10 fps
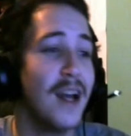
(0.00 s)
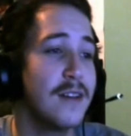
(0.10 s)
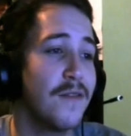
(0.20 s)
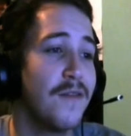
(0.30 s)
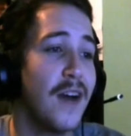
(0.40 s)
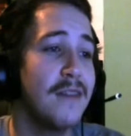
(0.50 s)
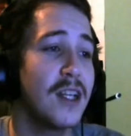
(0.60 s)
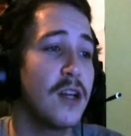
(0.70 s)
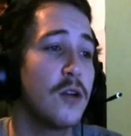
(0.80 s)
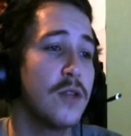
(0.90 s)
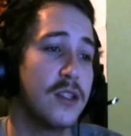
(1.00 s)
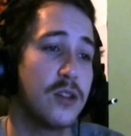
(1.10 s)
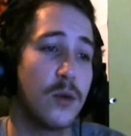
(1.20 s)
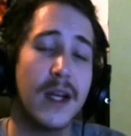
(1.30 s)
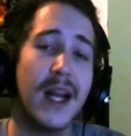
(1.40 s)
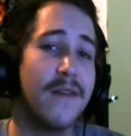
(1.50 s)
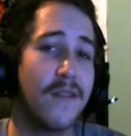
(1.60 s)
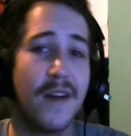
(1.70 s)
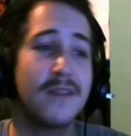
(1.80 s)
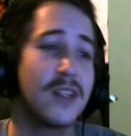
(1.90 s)
has a 5-second cooldown. So we're going to have a
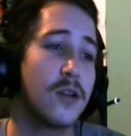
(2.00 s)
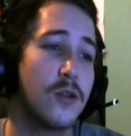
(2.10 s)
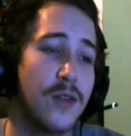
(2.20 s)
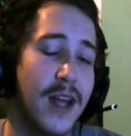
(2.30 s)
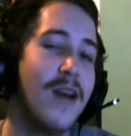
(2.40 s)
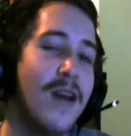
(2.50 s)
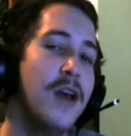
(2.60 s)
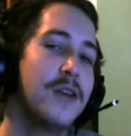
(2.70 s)
5-second cooldown,